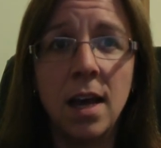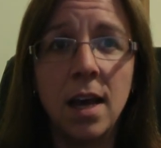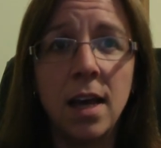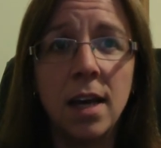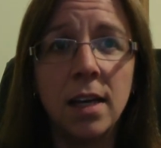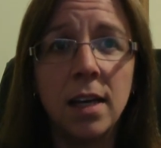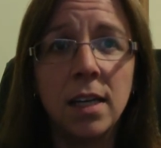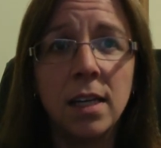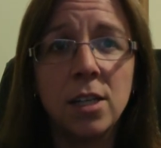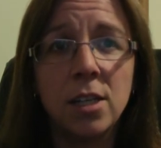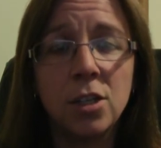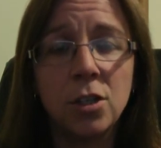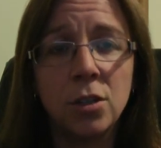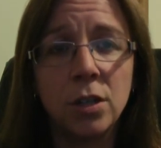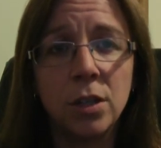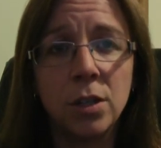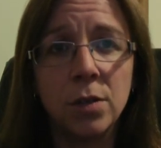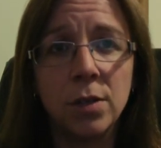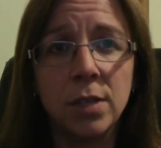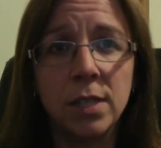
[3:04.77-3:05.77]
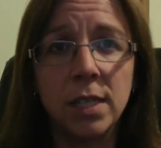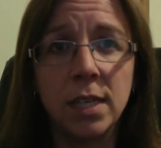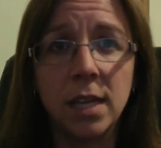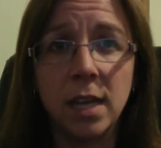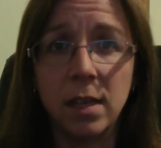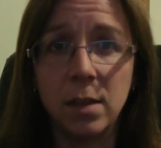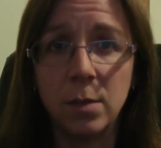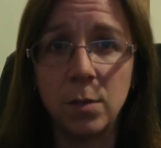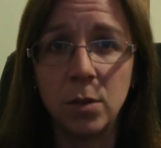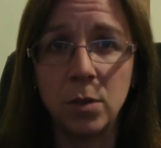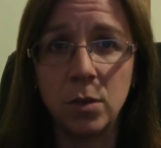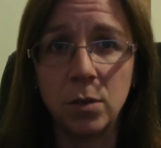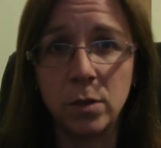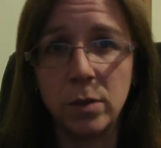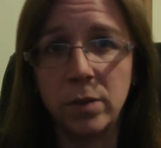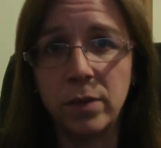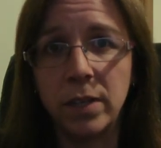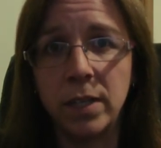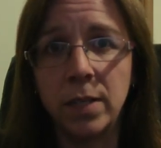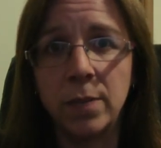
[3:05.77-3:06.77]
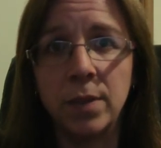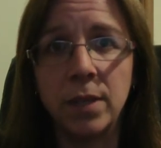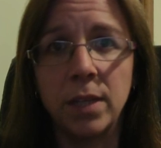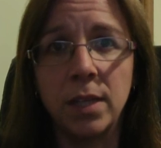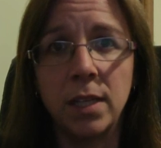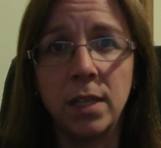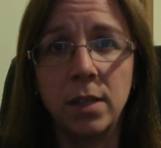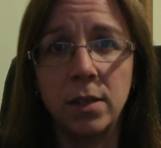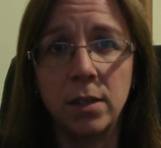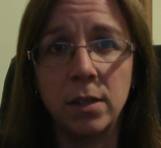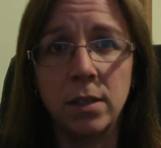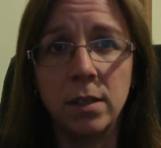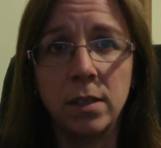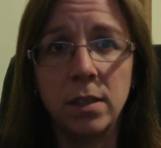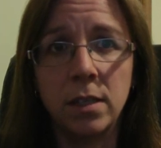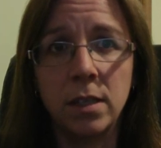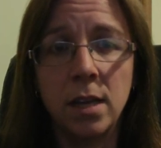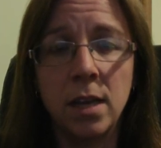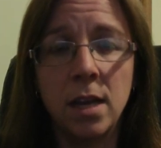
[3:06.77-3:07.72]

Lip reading: Elliot Turio is another moral development theorist.